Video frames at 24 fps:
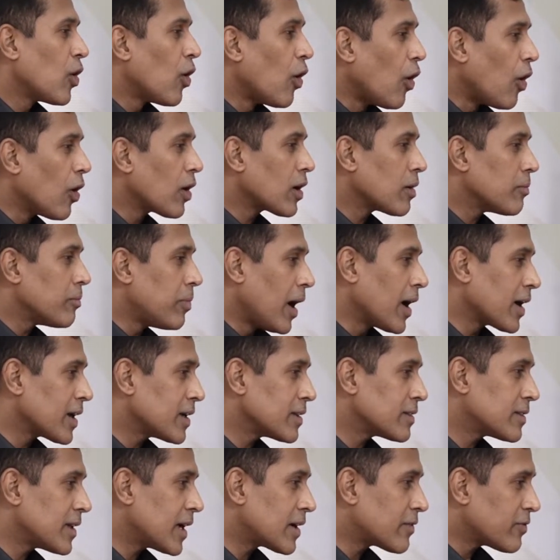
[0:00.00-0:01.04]
or a
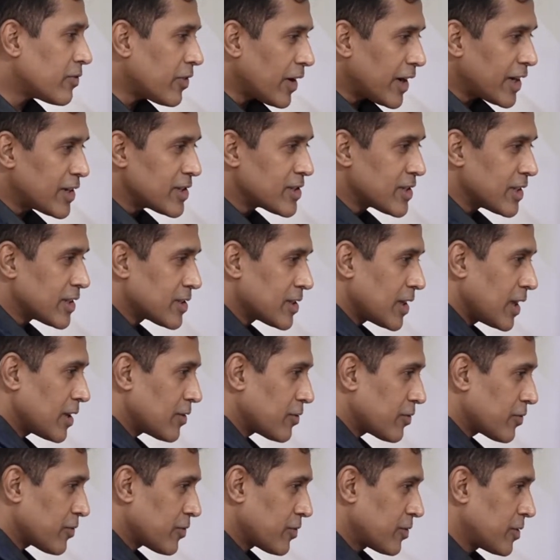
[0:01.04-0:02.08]
Bharat that finds itself
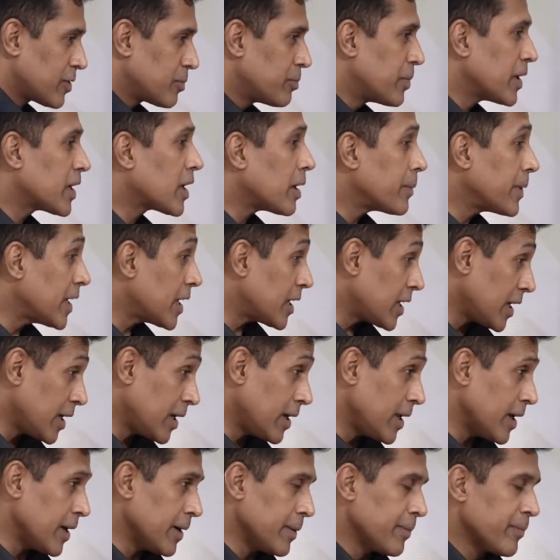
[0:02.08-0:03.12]
becoming an
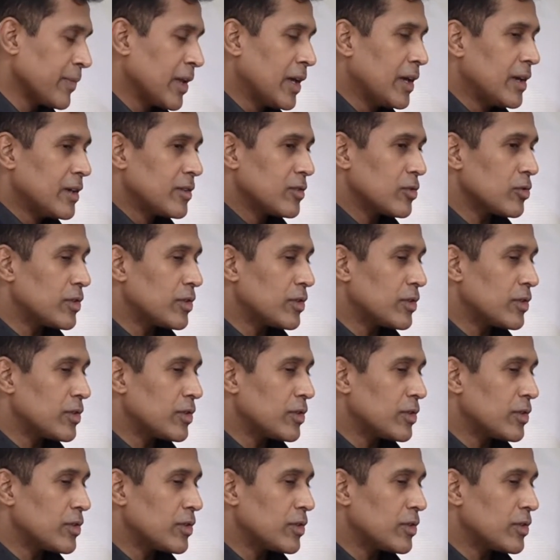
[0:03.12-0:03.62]
India. So